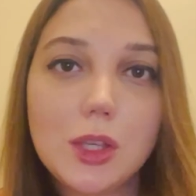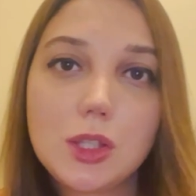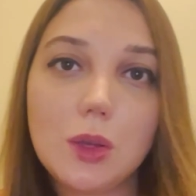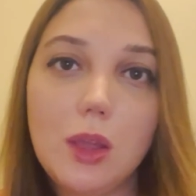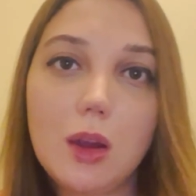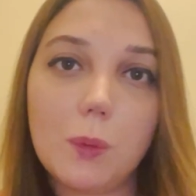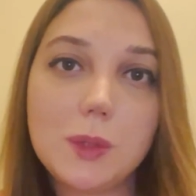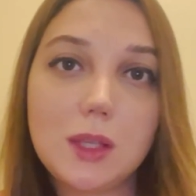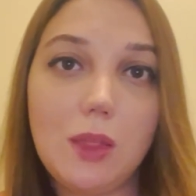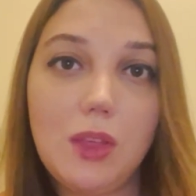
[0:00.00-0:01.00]
So here we
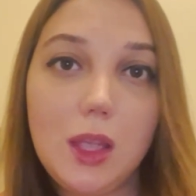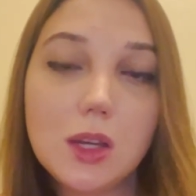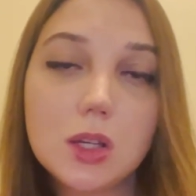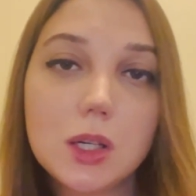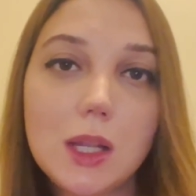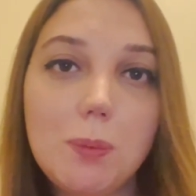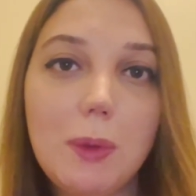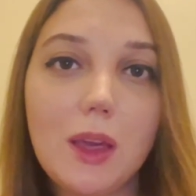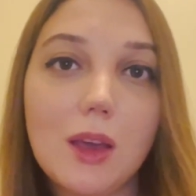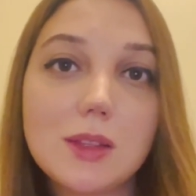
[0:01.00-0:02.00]
say the internet
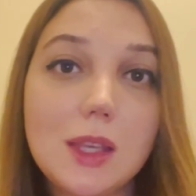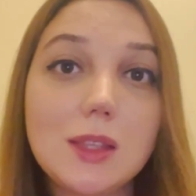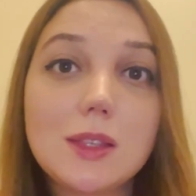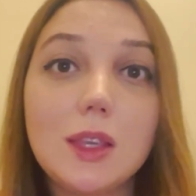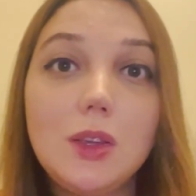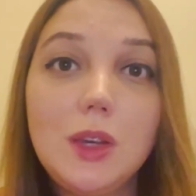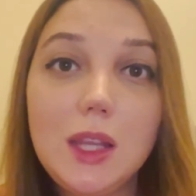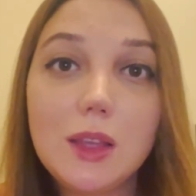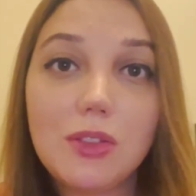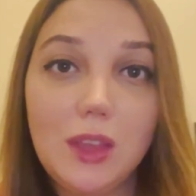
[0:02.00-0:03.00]
because it's a
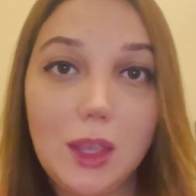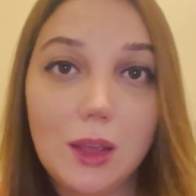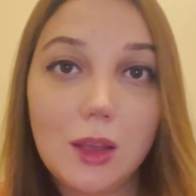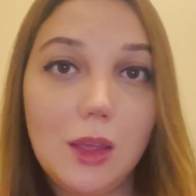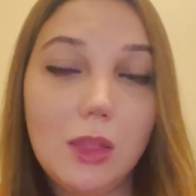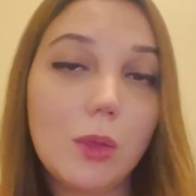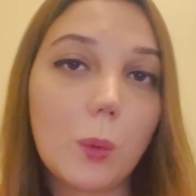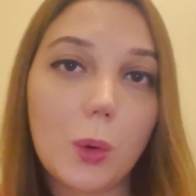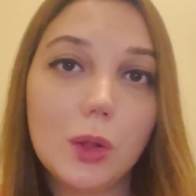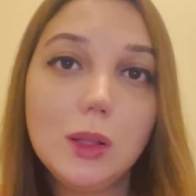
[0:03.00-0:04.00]
unique thing in the
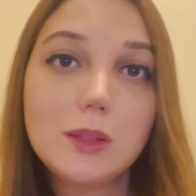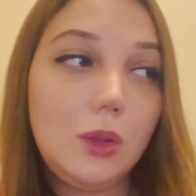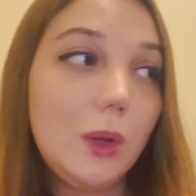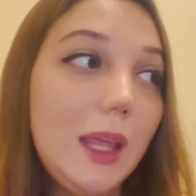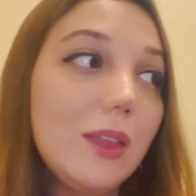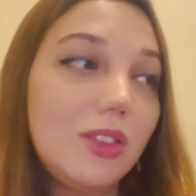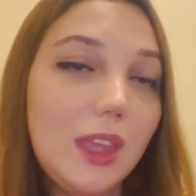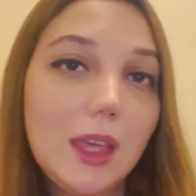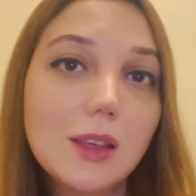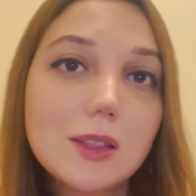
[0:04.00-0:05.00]
world. Unique
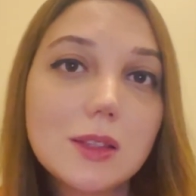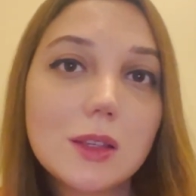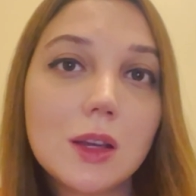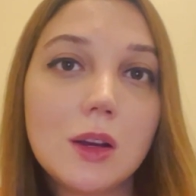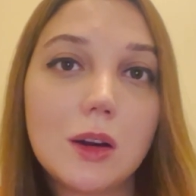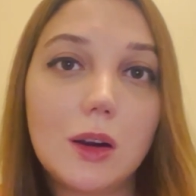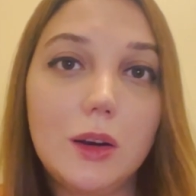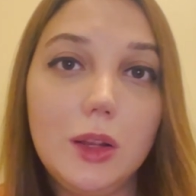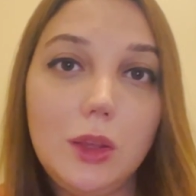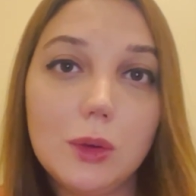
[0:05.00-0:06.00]
things
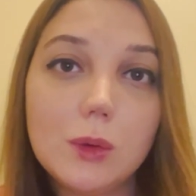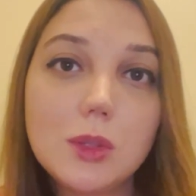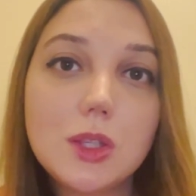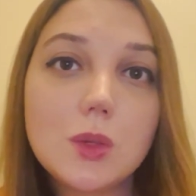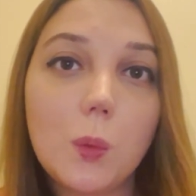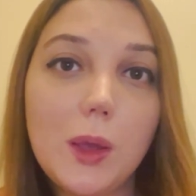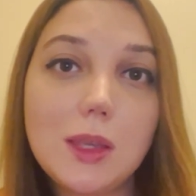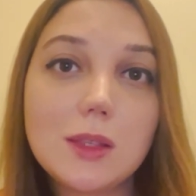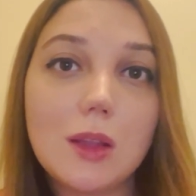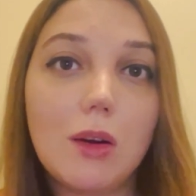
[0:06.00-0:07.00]
are used
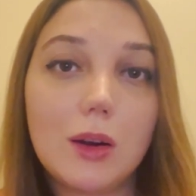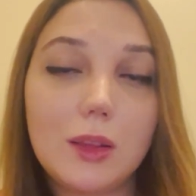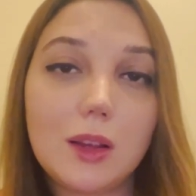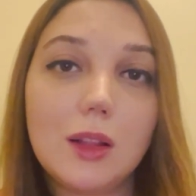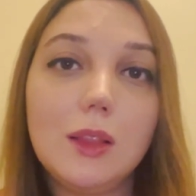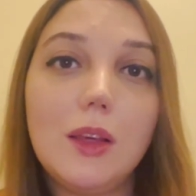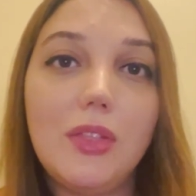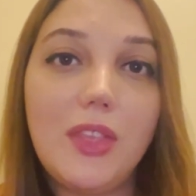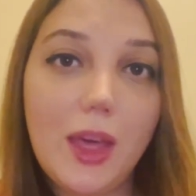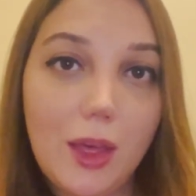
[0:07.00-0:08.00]
with the article
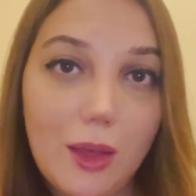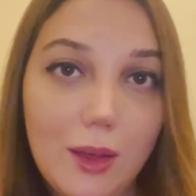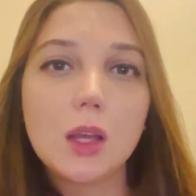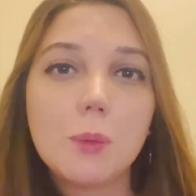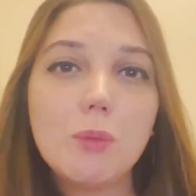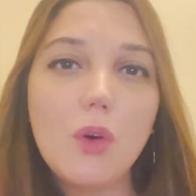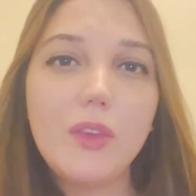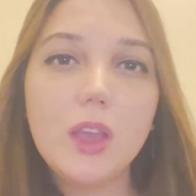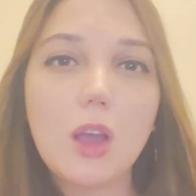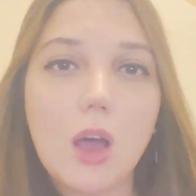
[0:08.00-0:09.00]
the.
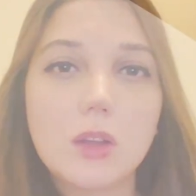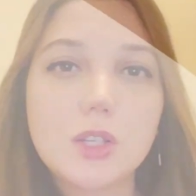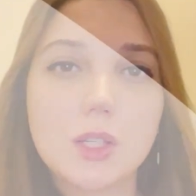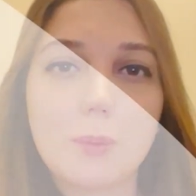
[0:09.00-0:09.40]
Moving on to